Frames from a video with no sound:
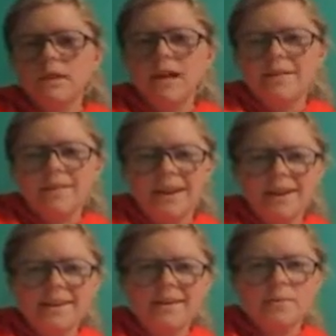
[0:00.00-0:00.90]
I
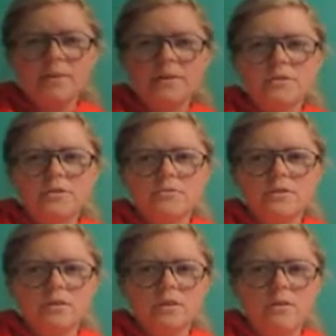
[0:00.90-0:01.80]
like it, but it just
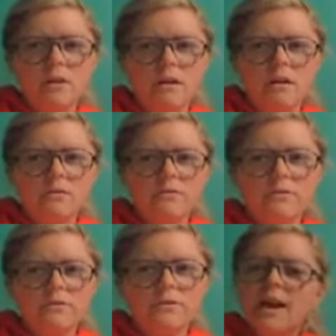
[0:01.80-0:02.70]
feels a little
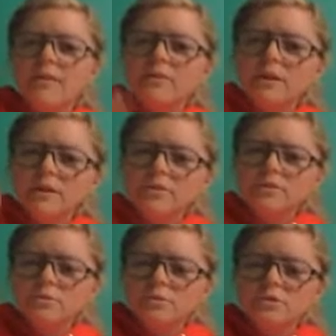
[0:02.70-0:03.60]
off. I feel like they're
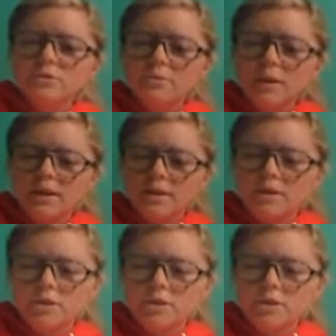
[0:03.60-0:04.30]
doing too much.